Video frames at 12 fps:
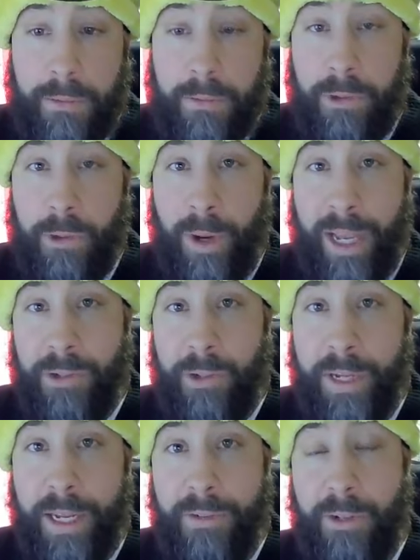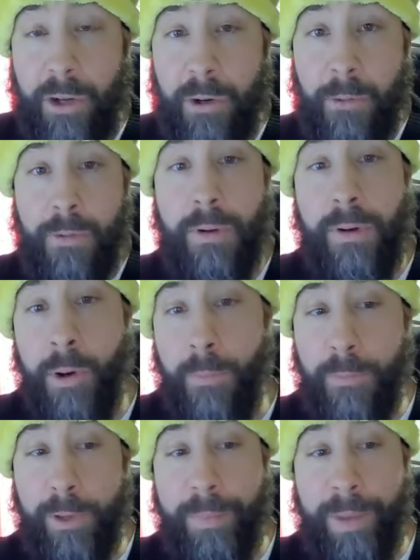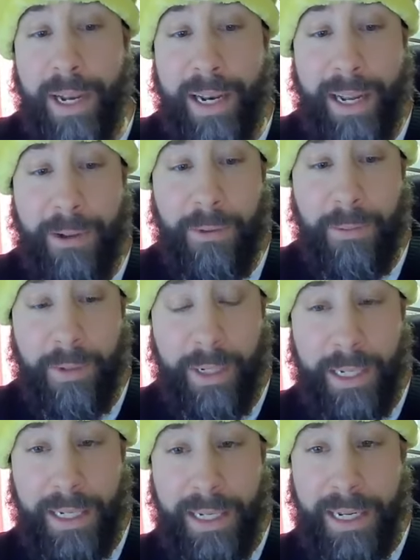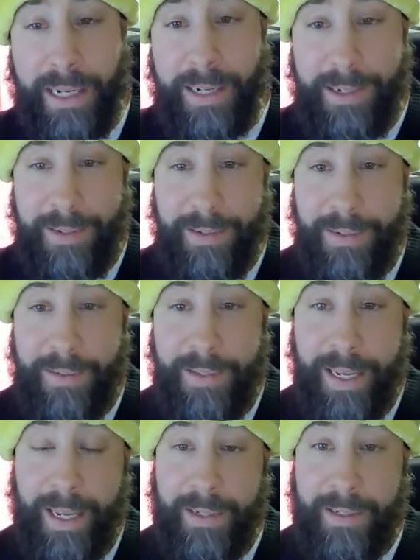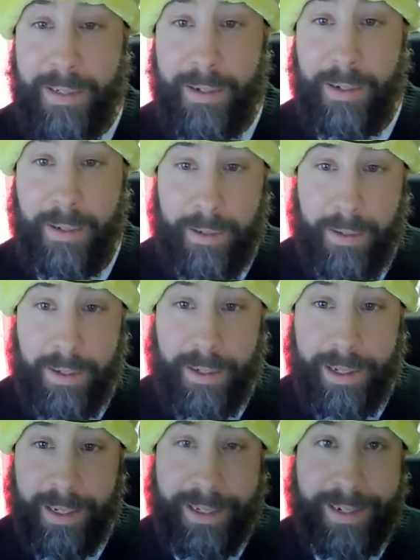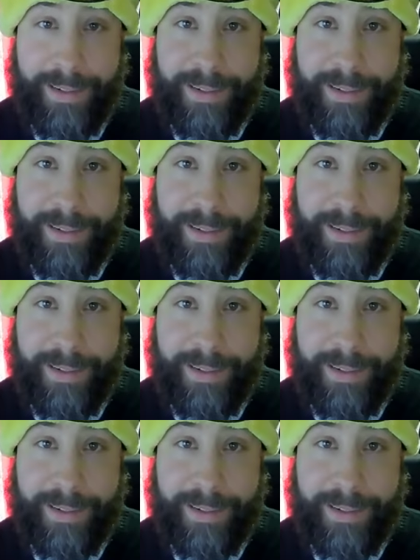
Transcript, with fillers: So, as you guys know, hopefully by now that uh, it is